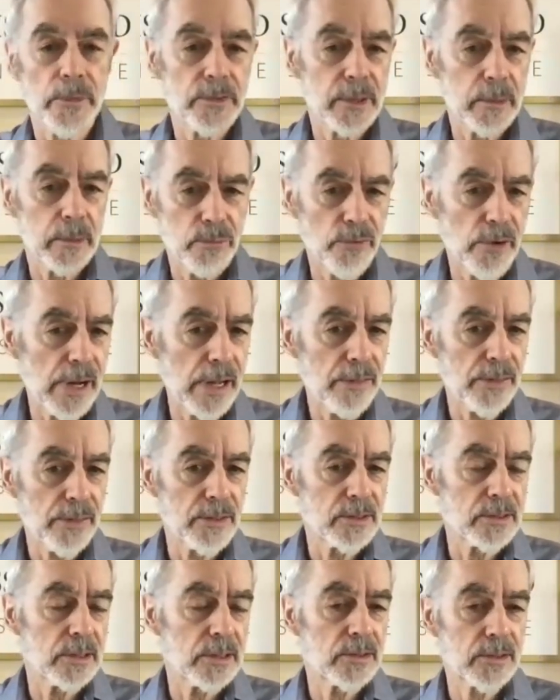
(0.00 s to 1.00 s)
Is it
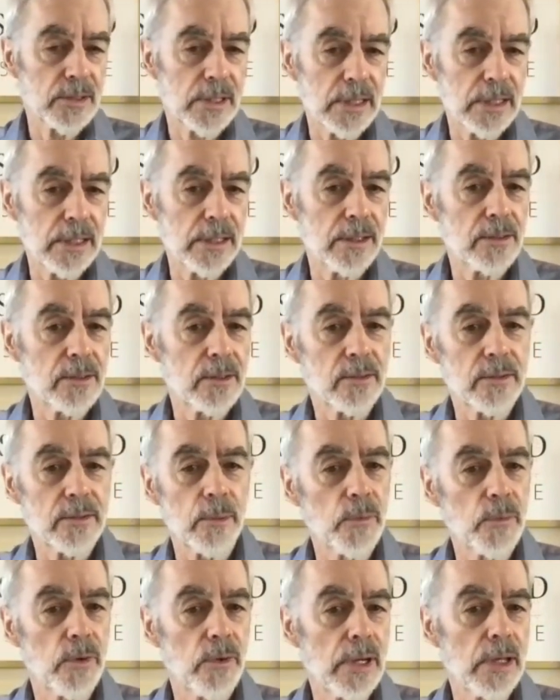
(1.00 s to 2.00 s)
breath? Is it skin? Is it
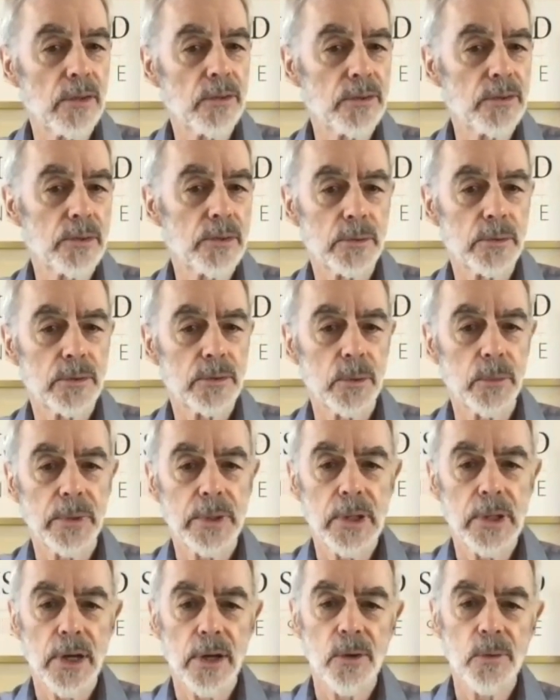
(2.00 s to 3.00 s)
somewhere else? Do
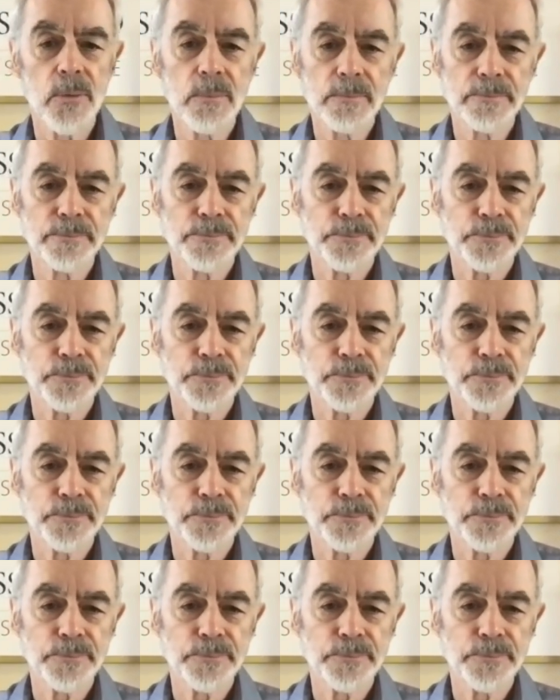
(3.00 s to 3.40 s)
we know?